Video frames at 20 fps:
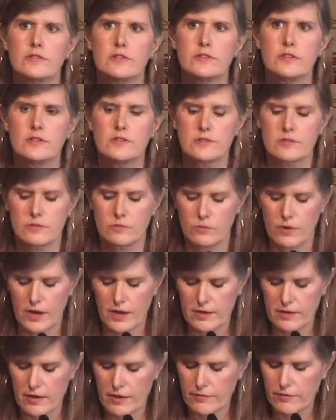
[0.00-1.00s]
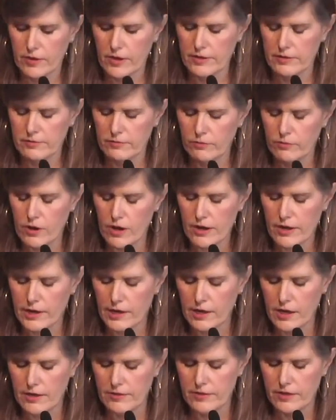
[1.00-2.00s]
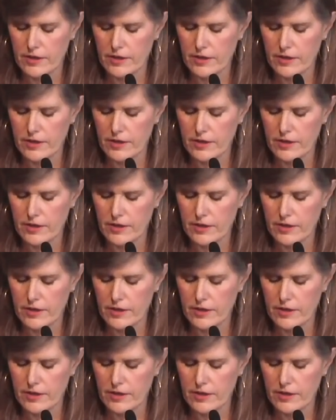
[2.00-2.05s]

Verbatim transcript: that there's a way of kind of walking on